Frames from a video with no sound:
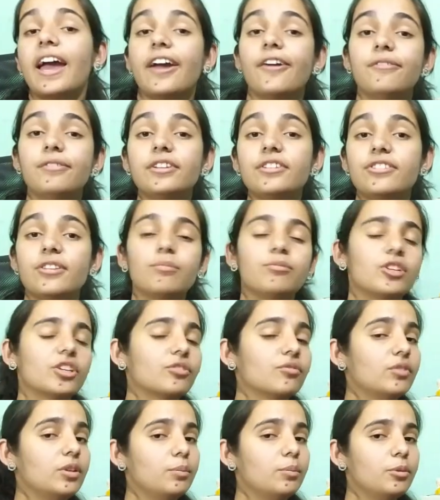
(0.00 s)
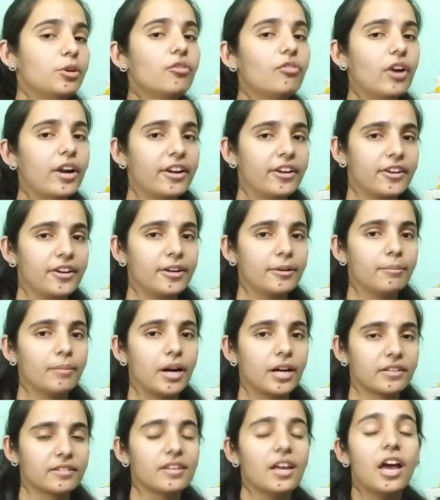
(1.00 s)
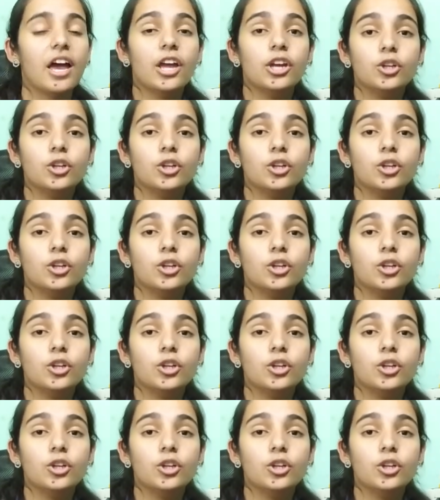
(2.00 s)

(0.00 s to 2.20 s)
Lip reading: Every subject will be of 100 marks.